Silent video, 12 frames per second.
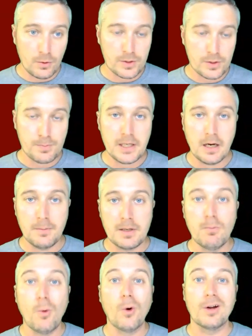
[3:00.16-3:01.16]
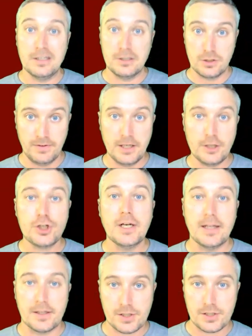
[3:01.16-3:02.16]
was becoming more
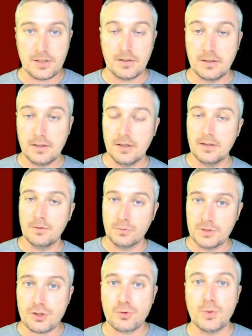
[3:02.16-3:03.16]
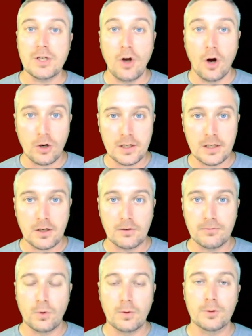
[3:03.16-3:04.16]
interventionist, disregarding our
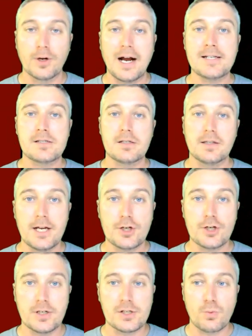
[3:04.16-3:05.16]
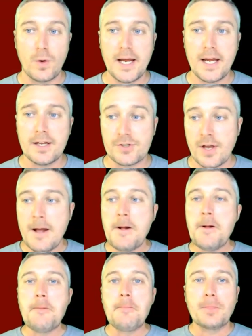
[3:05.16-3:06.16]
former isolationist ways.
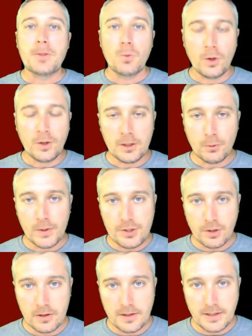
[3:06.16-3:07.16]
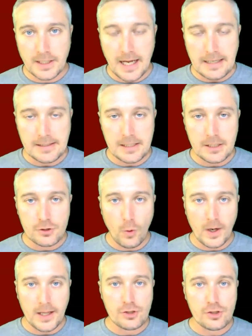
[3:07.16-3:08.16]
We're going to return in the
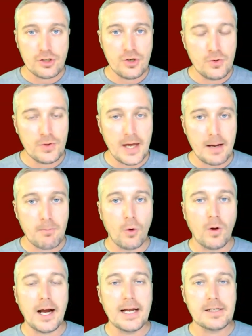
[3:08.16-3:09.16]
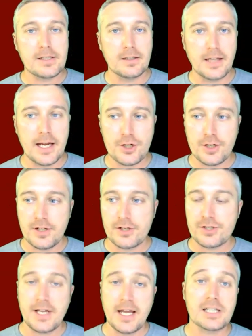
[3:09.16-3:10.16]
1920s to that more isolationist
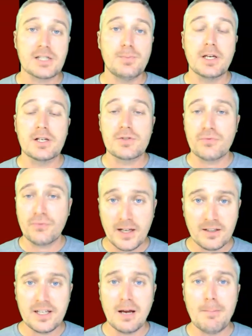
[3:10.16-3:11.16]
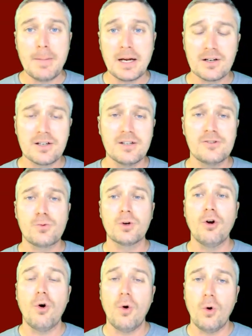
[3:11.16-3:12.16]
stance because, frankly, Americans
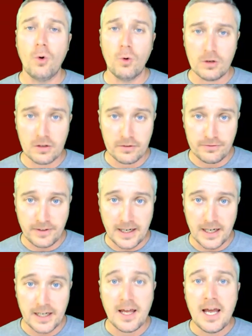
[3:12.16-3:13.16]
were horrified